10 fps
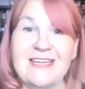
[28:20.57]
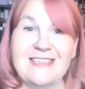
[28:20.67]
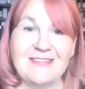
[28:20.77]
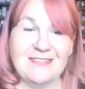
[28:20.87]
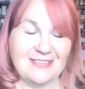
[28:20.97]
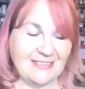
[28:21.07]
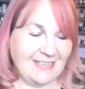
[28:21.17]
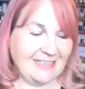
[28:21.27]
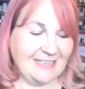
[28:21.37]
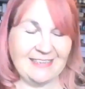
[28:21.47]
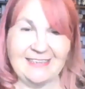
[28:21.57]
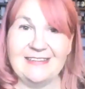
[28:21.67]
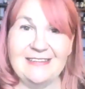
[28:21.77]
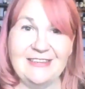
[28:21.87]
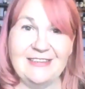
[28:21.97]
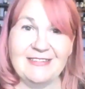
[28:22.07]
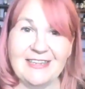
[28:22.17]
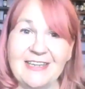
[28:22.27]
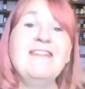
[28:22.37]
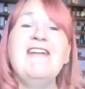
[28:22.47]
So I was like, she was
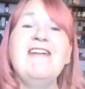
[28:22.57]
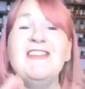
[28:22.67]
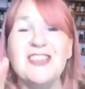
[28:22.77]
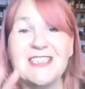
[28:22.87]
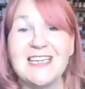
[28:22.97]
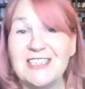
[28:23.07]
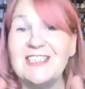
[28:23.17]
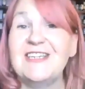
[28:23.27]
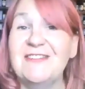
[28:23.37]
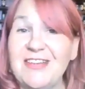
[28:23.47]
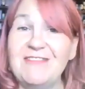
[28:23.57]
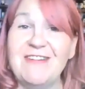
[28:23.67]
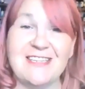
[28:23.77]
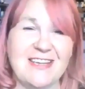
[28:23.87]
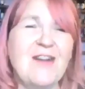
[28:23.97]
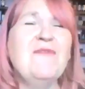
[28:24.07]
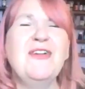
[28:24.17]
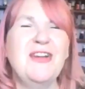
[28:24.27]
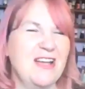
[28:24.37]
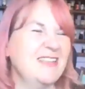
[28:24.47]
like, no, well, I'll just send it to you, and when you're ready,
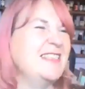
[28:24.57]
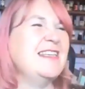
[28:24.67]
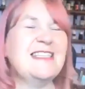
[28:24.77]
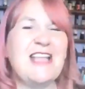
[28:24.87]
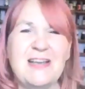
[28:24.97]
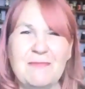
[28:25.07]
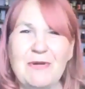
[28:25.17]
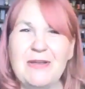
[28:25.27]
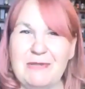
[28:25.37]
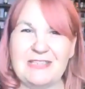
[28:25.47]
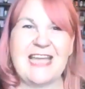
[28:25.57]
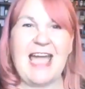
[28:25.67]
it's like putting bloody